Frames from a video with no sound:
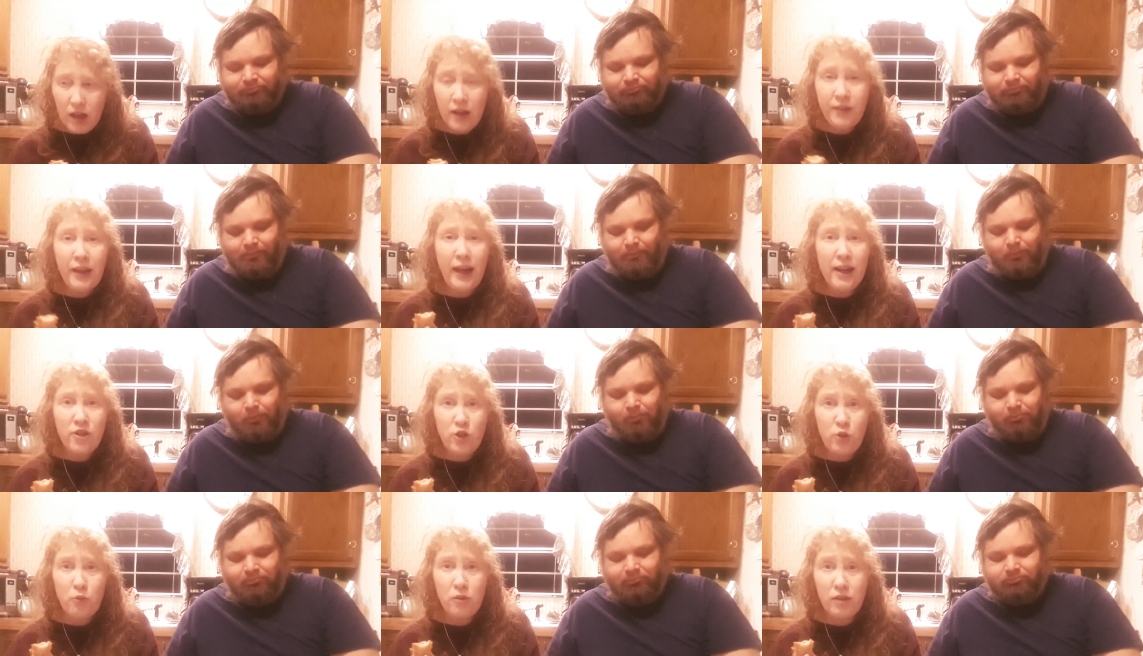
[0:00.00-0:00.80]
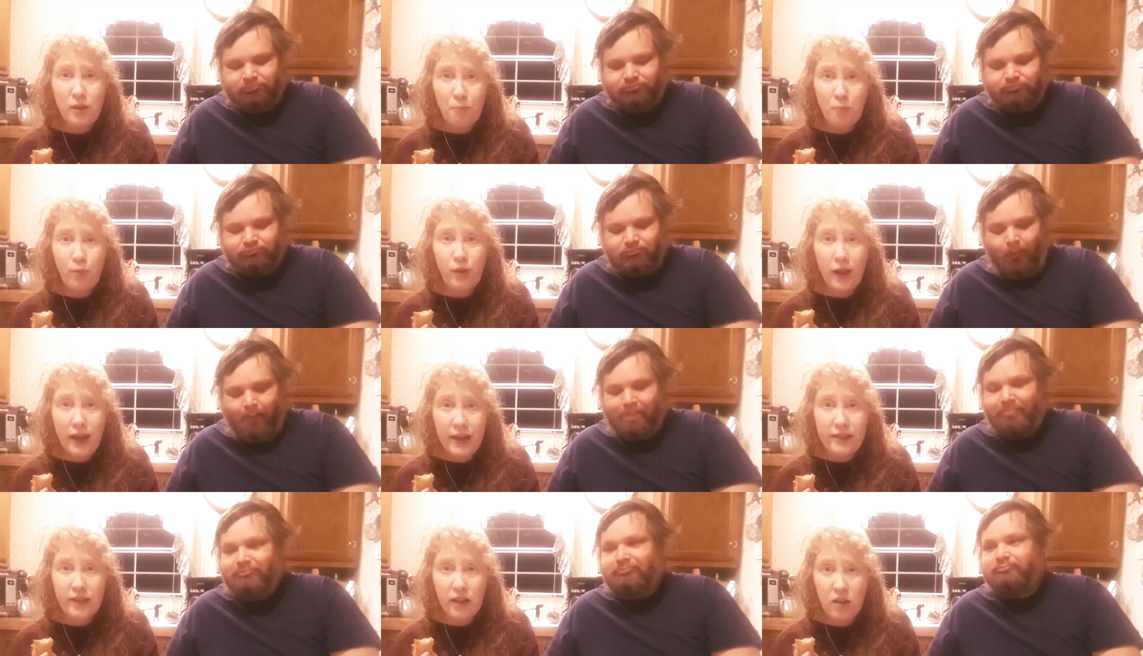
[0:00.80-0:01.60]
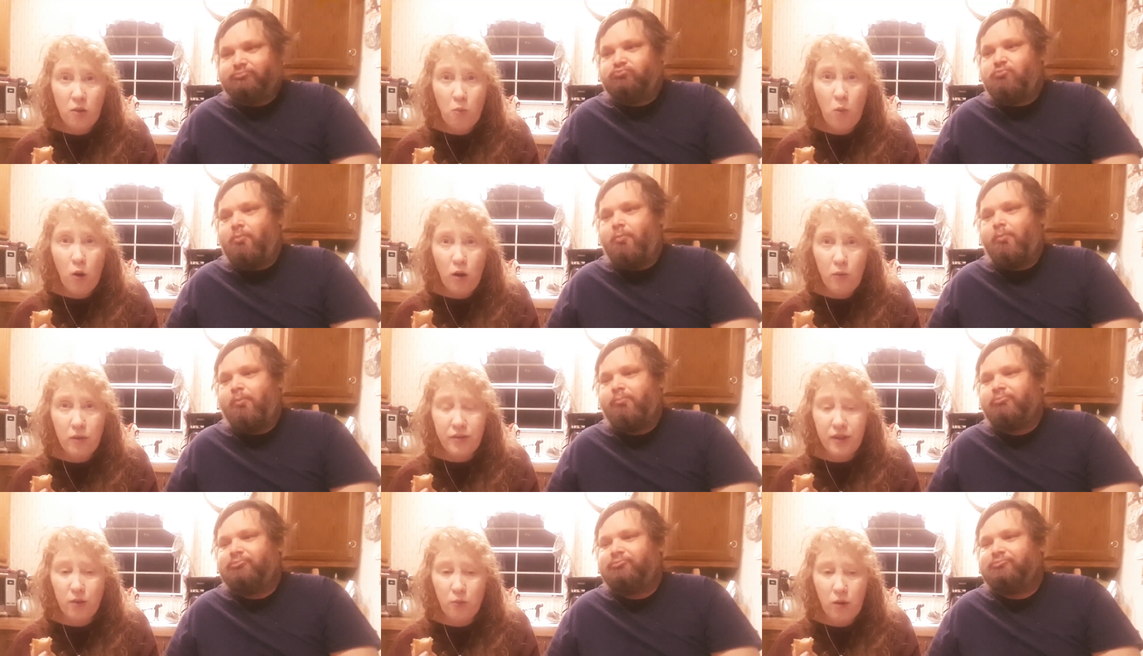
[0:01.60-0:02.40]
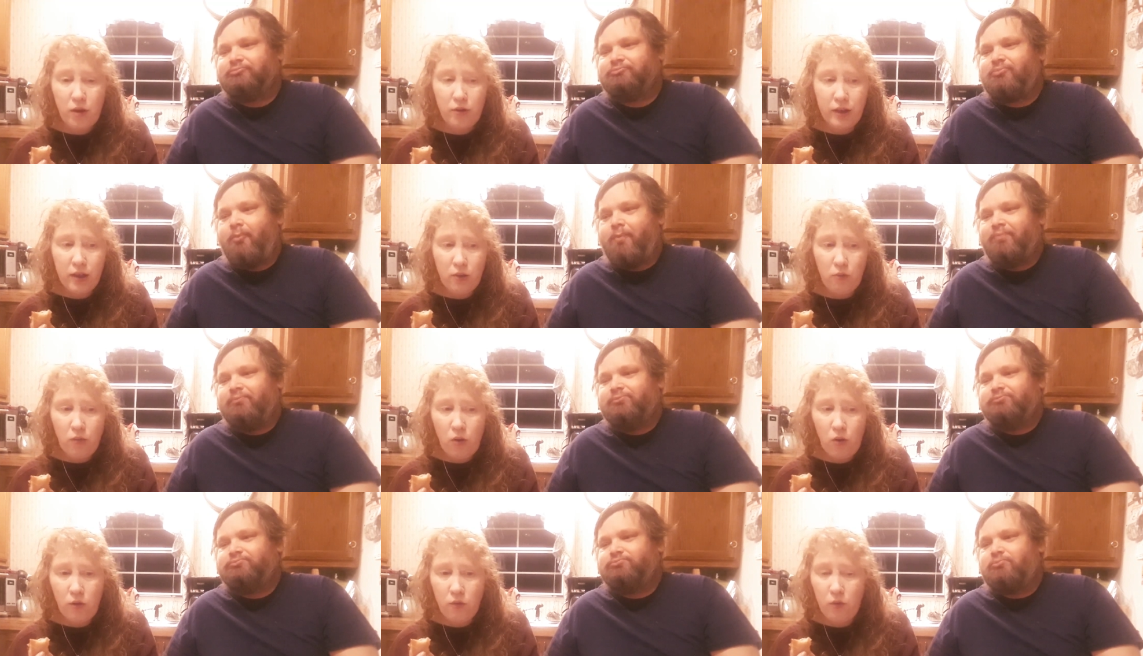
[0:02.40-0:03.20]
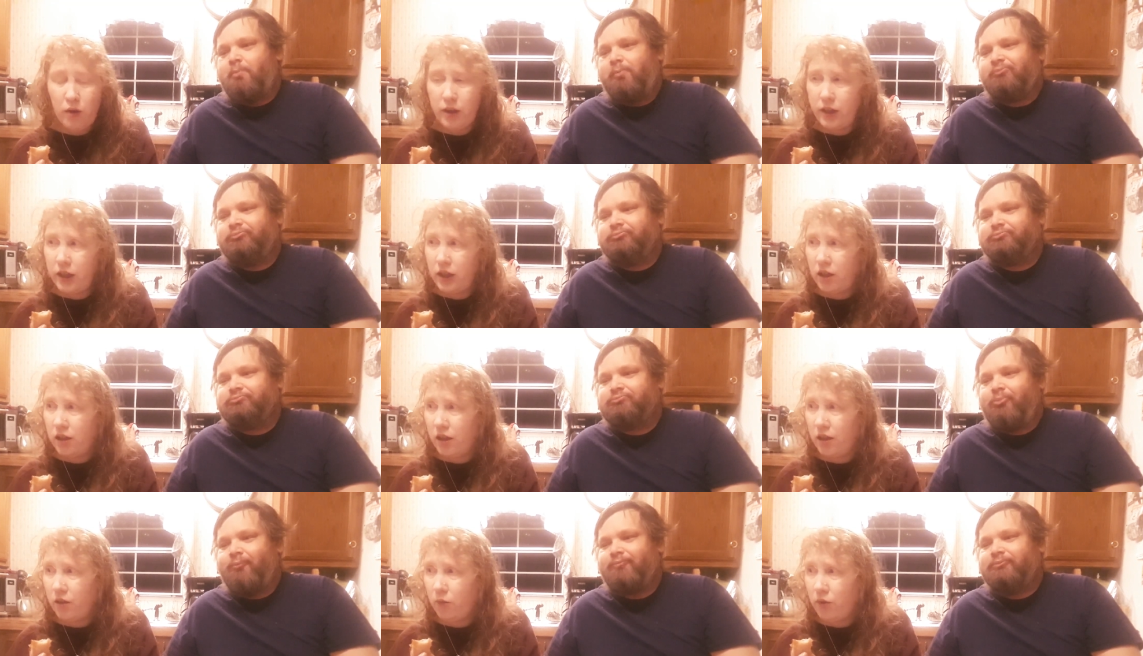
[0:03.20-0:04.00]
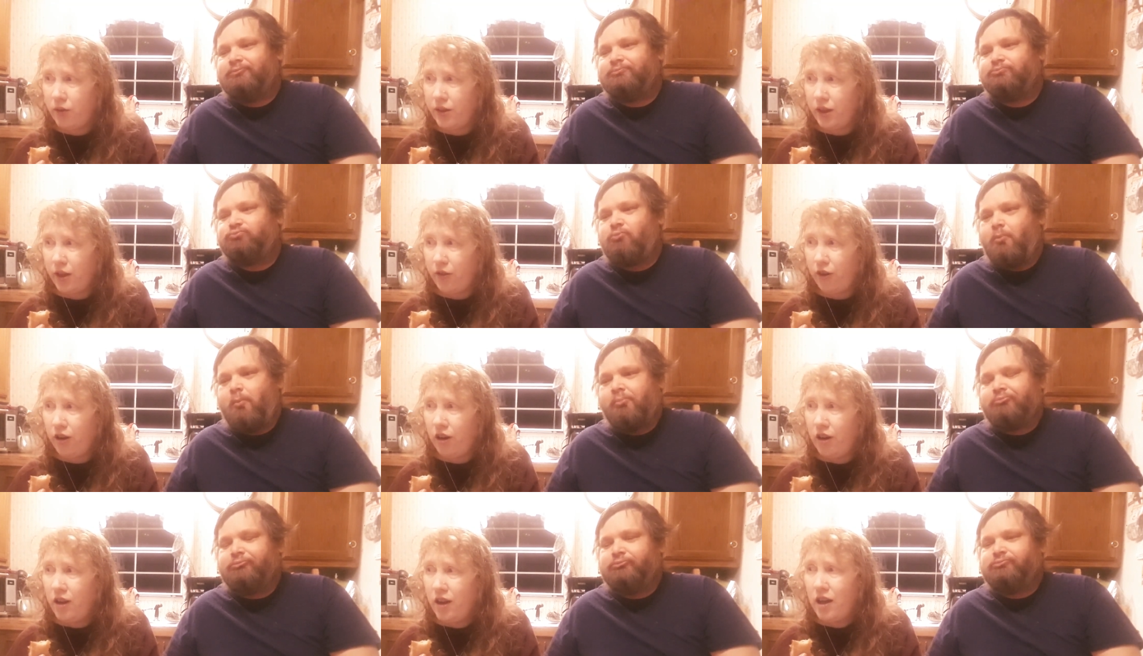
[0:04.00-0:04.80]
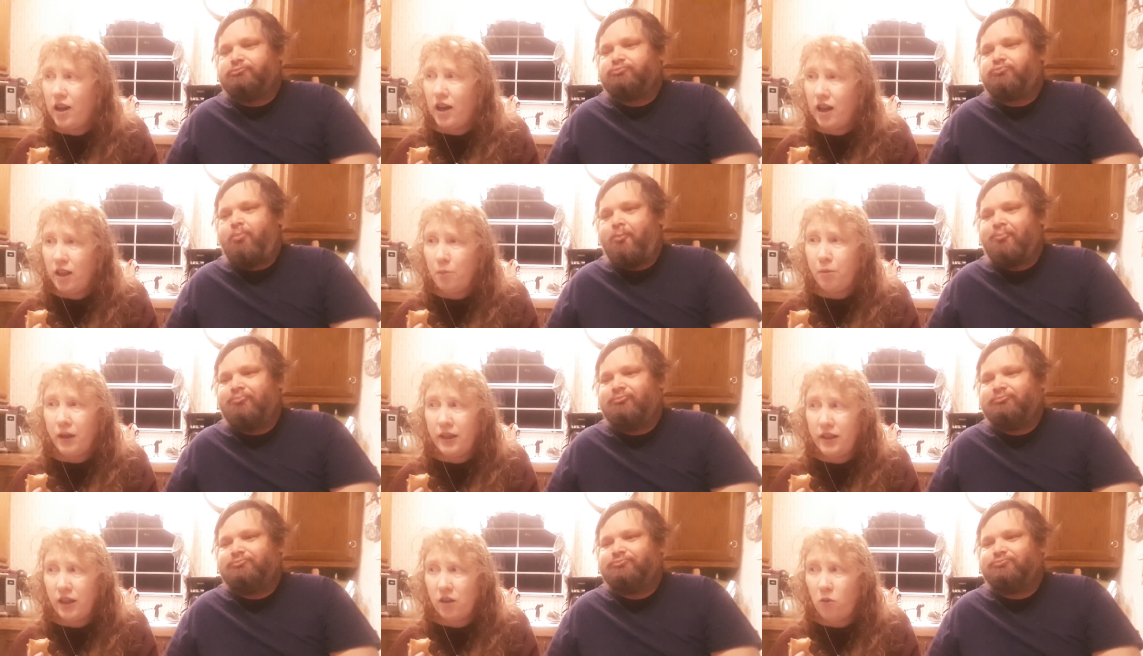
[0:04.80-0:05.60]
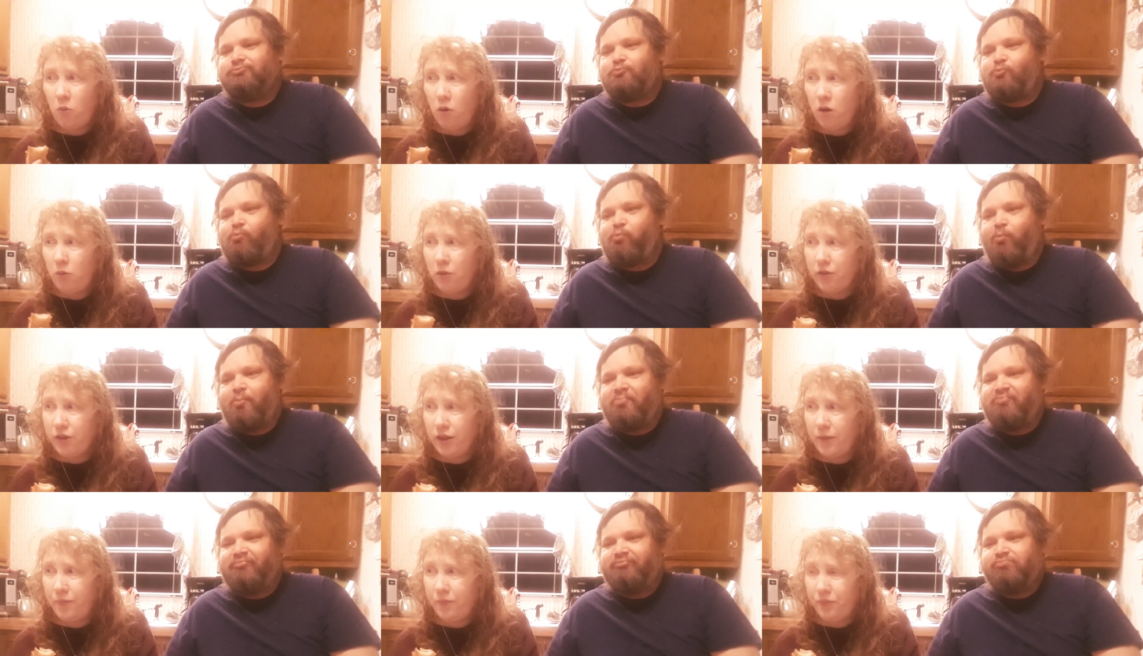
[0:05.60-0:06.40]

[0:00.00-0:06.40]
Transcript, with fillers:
Speaker 1: And they actually will play tug of war with it. One will get hold one end and one the other. And they'll play tug of war with it.